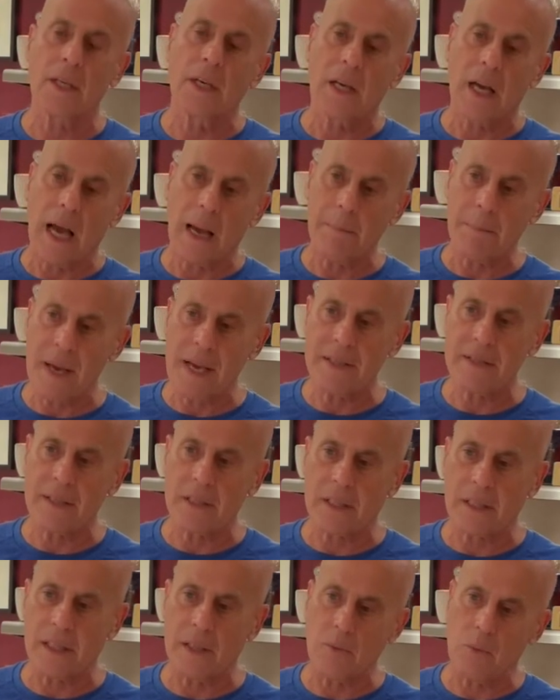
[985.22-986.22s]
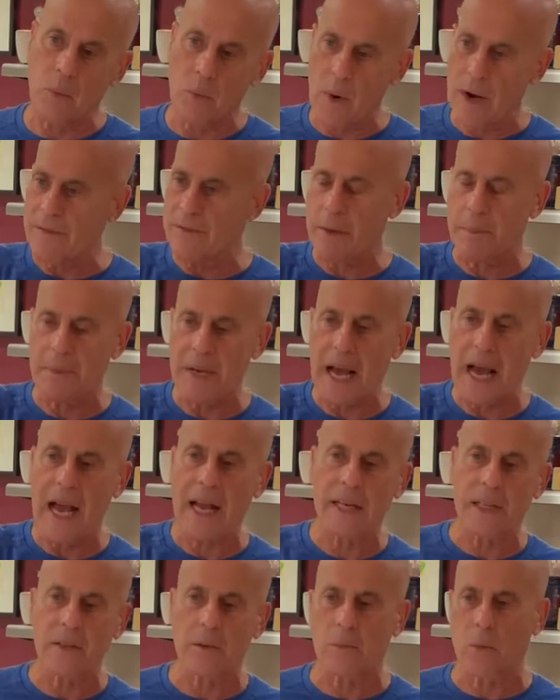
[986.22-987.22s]
I basically went from
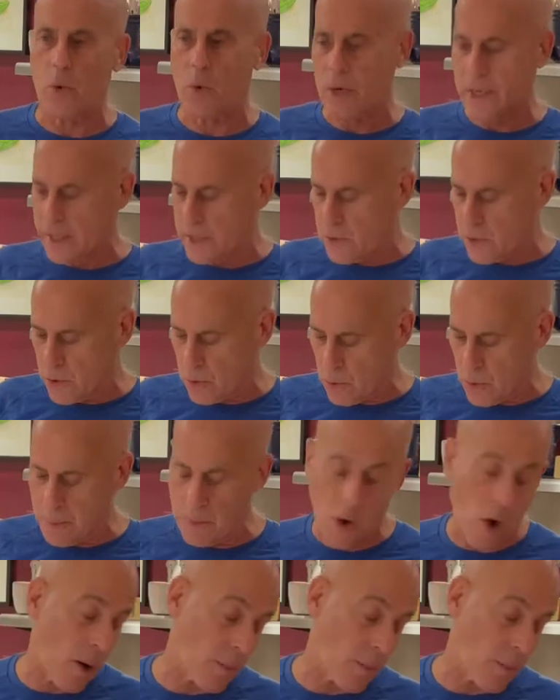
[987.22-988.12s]
9 in the morning to